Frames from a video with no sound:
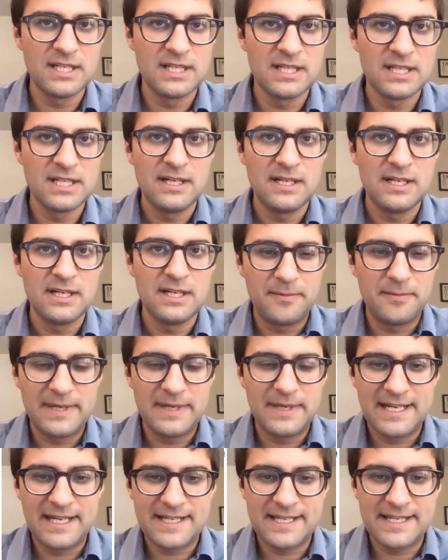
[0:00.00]
And
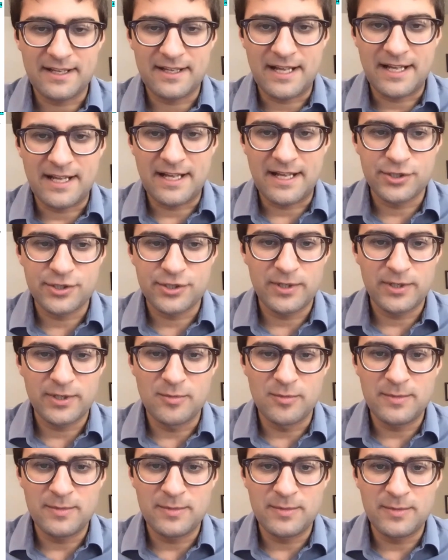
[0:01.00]
as I'll show in a
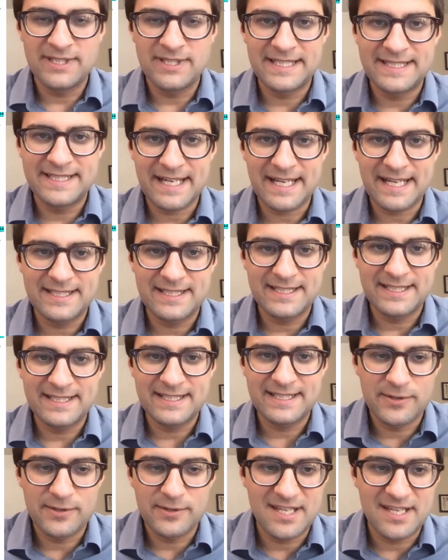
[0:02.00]
moment, detecting those
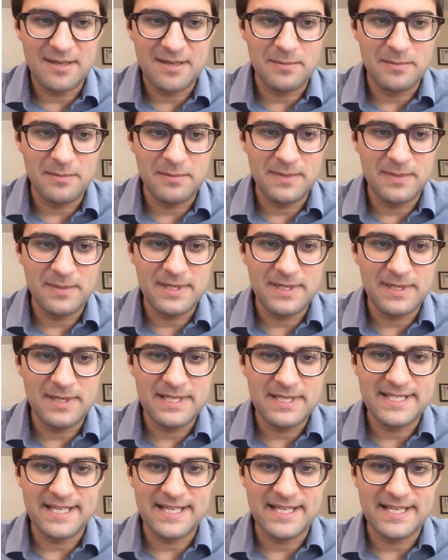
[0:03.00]
CMB secondary
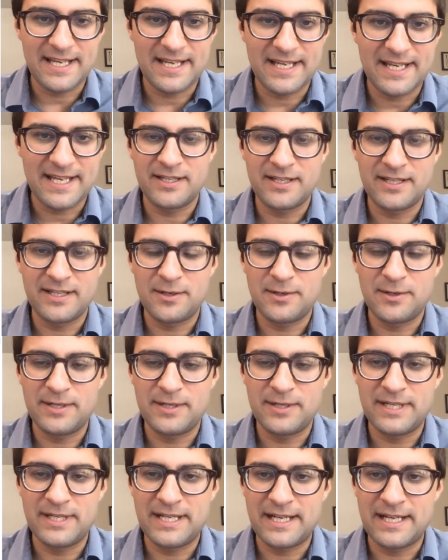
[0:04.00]
anisotropies
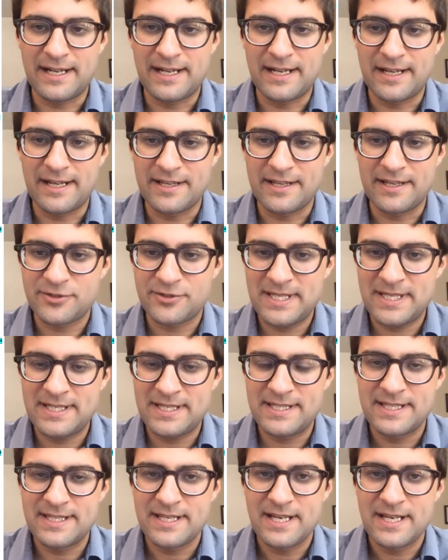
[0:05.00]
requires
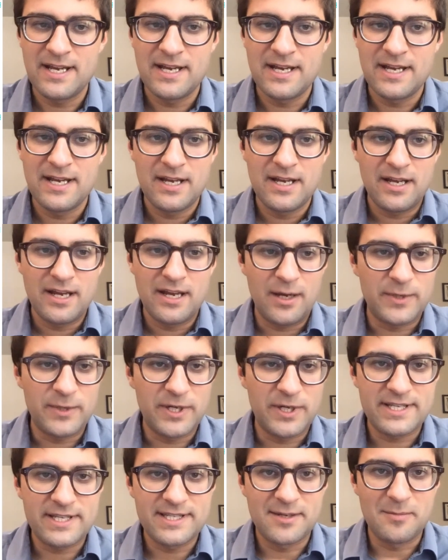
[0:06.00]
combining data from the
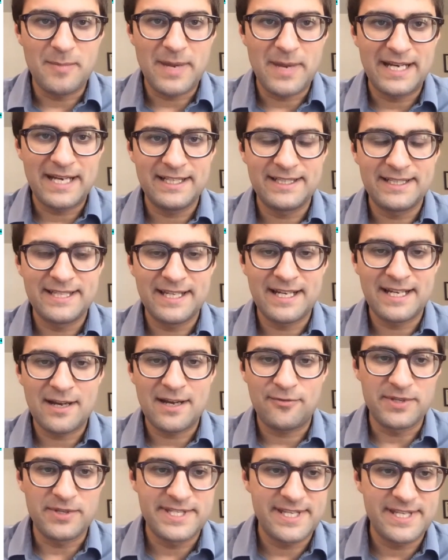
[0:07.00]
CMB and the large scale
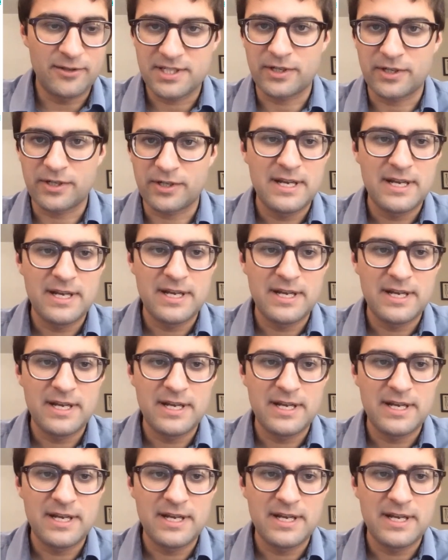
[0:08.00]
structure.